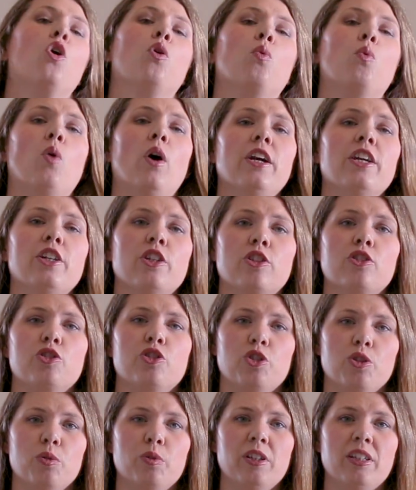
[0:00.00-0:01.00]
What you're
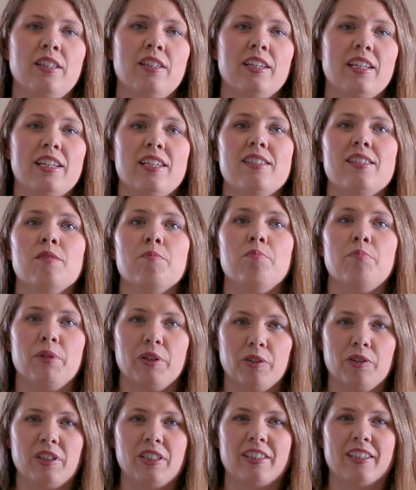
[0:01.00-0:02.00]
doing is
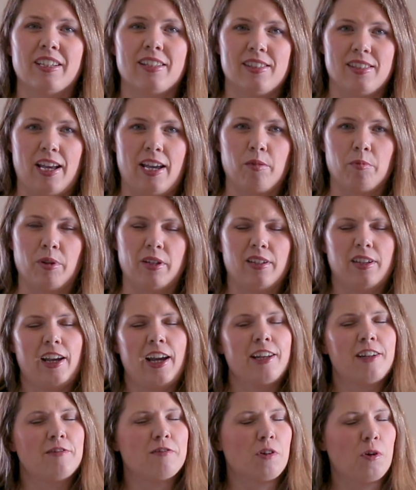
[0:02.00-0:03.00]
building excitement.
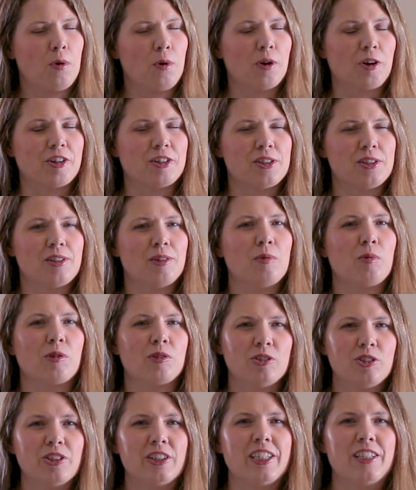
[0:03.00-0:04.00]
And of course, we're
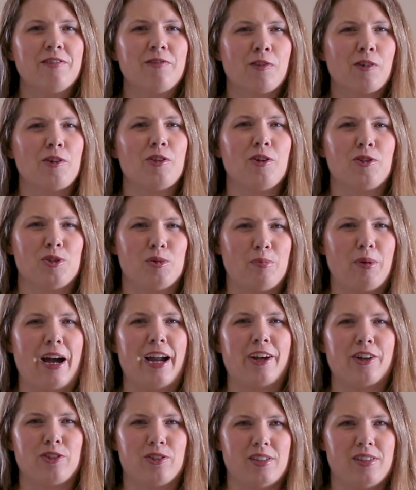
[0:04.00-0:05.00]
looking for those
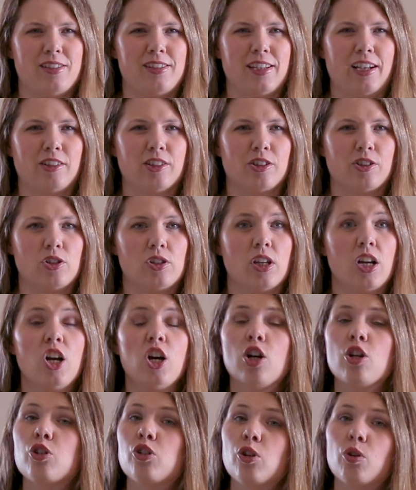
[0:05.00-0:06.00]
buyers and sellers.
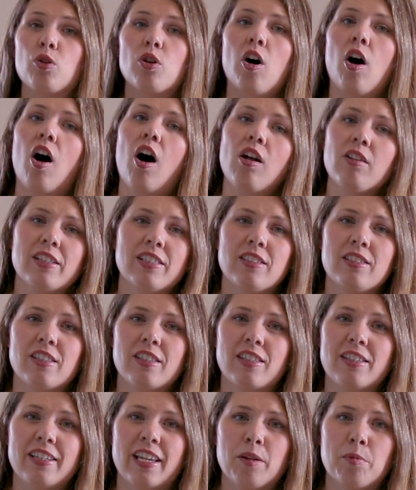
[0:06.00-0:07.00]
So call
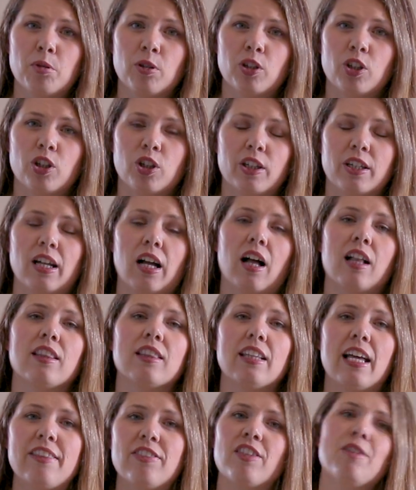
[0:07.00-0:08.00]
into the neighborhood.
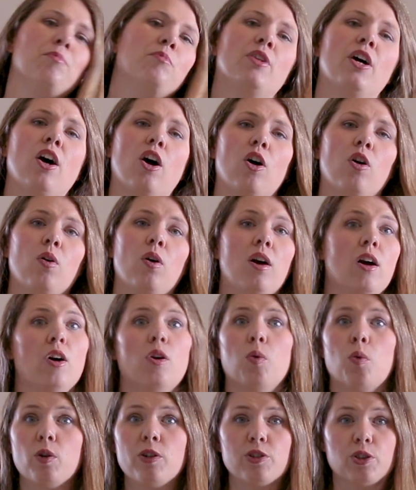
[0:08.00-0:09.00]
Let them know
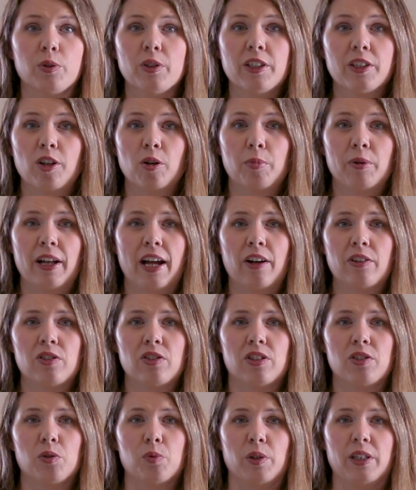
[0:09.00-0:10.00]
we're doing an open house
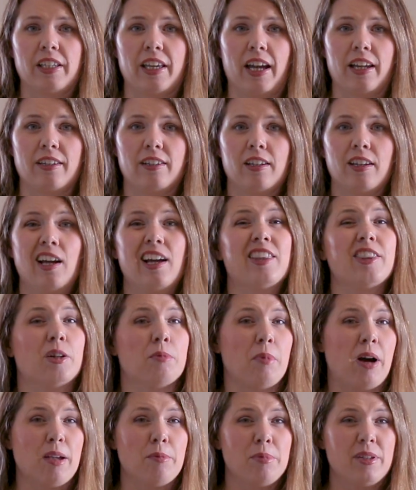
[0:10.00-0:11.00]
this weekend.
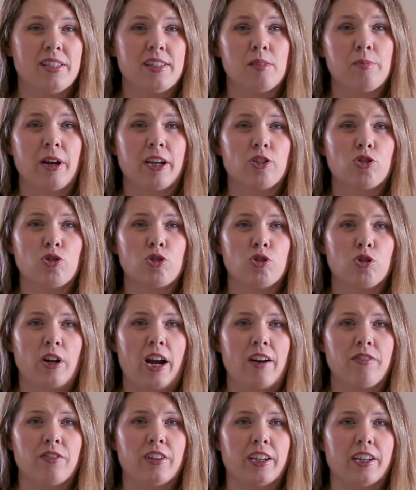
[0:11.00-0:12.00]
There might be some extra
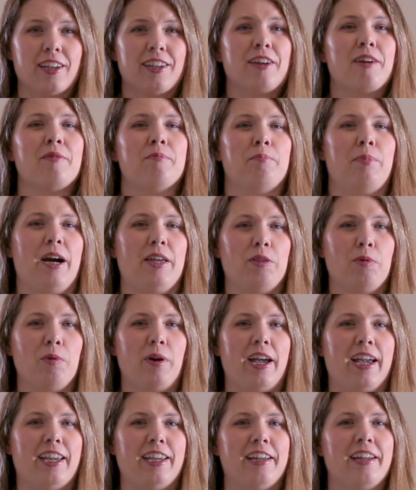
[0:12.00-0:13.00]
traffic. By the
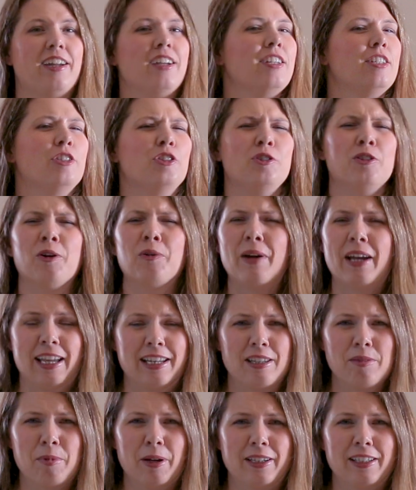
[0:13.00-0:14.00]
way, do you know
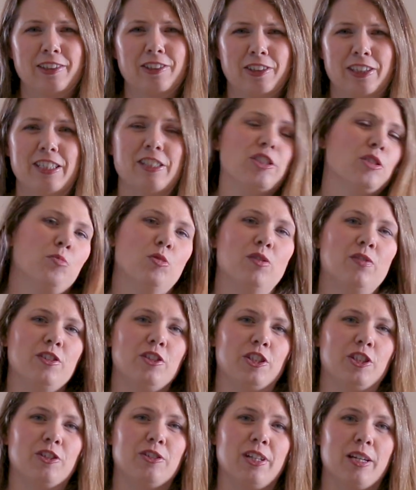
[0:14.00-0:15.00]
anybody looking to move
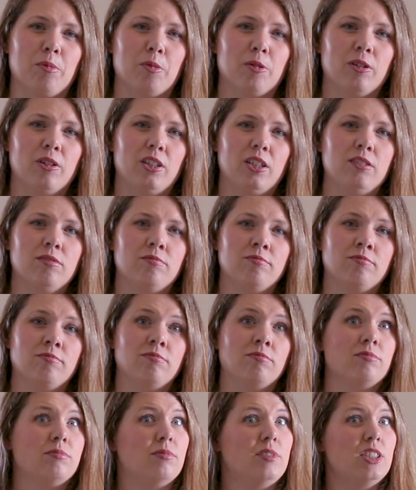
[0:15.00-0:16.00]
into your neighborhood?
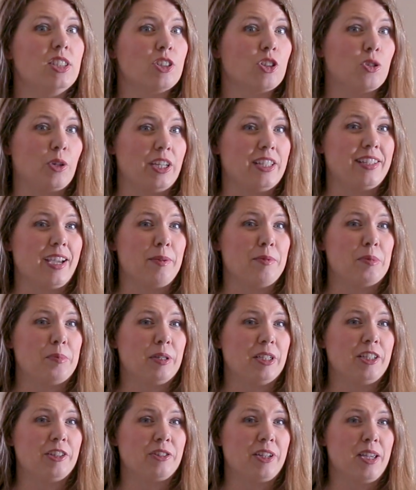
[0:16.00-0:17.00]
It's a great time to
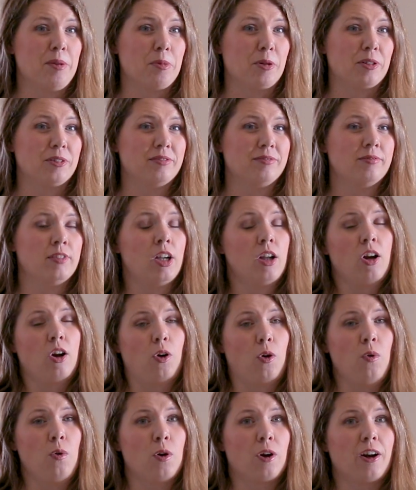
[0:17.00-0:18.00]
pick your neighbor.
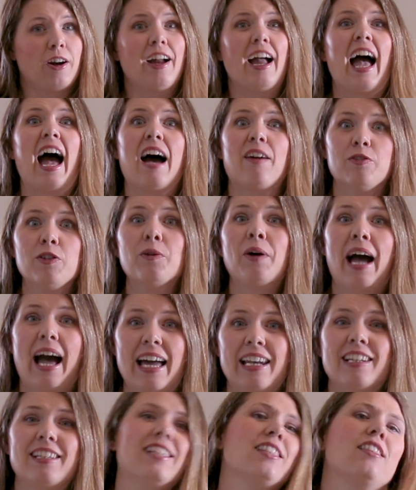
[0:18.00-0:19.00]
Or have you
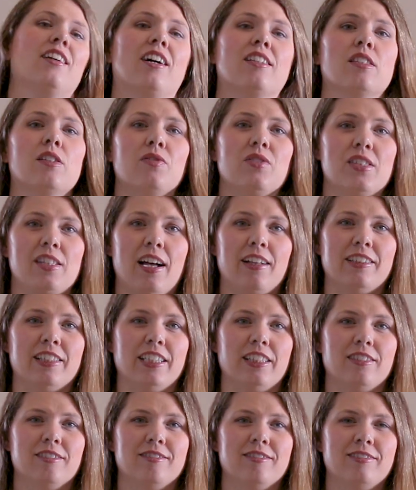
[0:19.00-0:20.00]
had any thoughts of
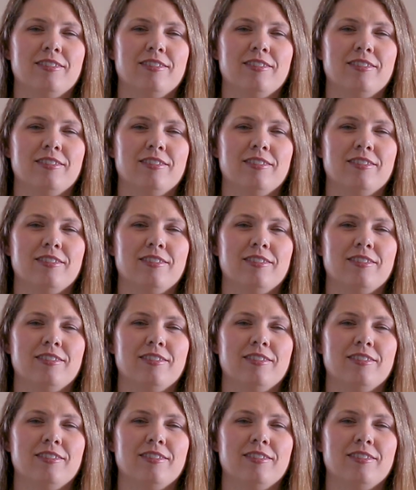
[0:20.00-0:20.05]
selling?